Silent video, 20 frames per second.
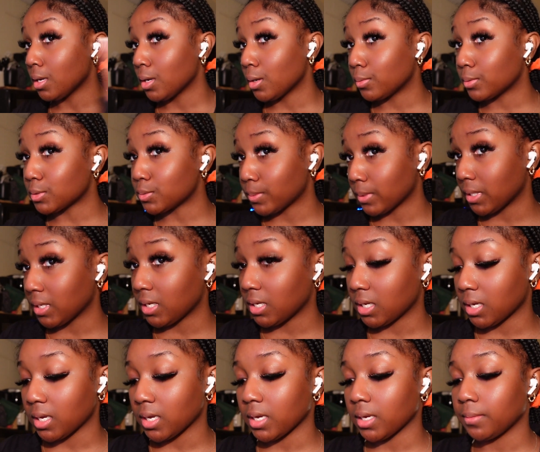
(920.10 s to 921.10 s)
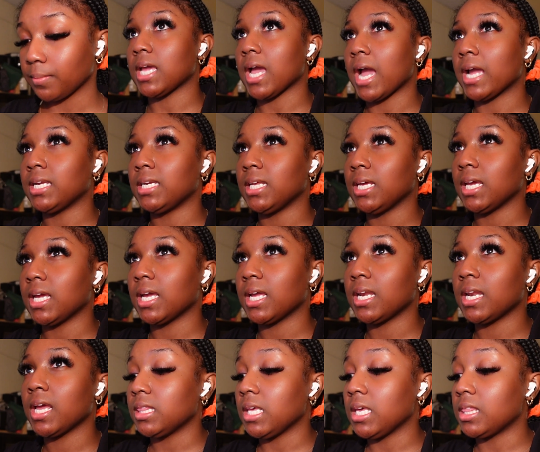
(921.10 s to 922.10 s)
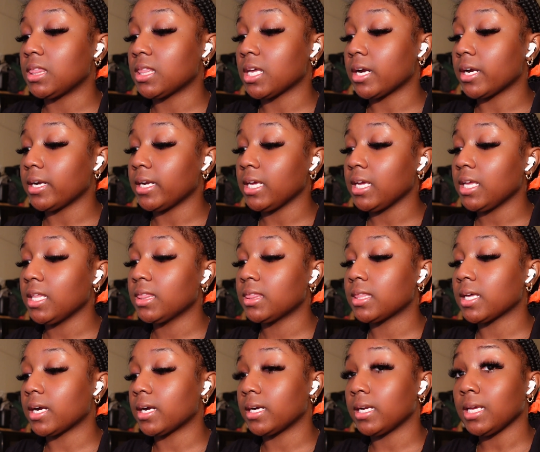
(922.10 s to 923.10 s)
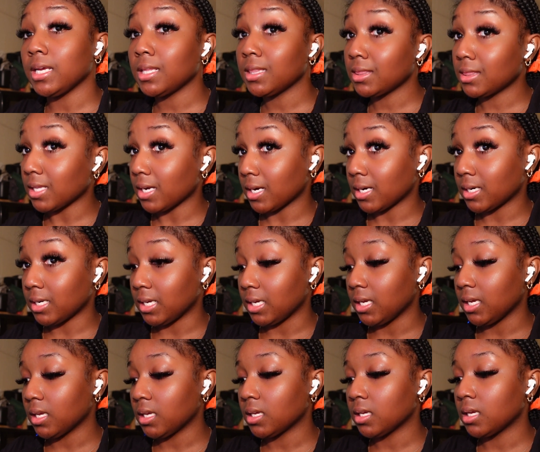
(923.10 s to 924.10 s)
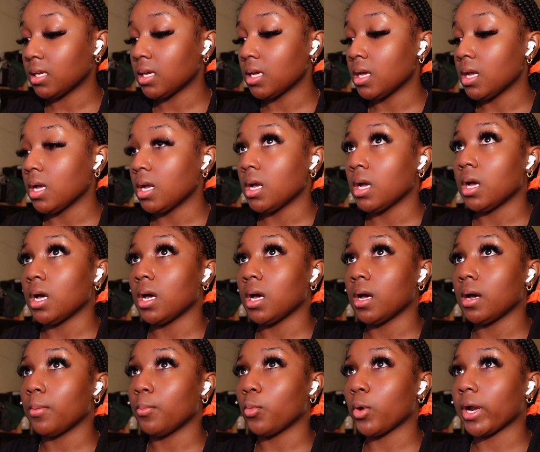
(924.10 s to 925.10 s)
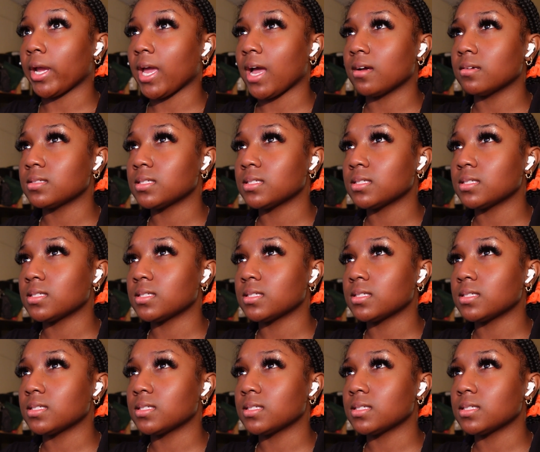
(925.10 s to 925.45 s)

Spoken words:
was really good. I did the 30-30-30 workout